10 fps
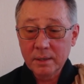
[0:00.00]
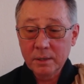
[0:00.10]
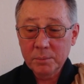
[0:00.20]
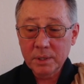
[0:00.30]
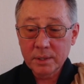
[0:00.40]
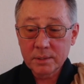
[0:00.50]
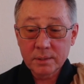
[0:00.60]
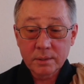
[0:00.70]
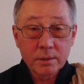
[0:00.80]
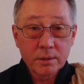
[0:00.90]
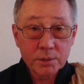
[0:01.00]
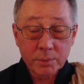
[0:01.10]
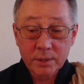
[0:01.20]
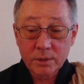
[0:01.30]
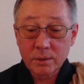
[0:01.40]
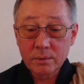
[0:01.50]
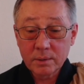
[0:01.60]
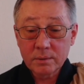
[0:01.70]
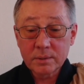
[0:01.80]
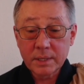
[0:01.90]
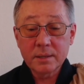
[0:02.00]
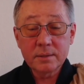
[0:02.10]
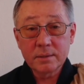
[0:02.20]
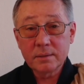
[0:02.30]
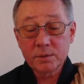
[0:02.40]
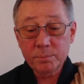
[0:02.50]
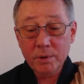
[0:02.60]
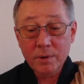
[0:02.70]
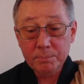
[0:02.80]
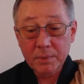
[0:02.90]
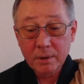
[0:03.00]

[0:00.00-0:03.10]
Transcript: But as Shui-do says in his poem,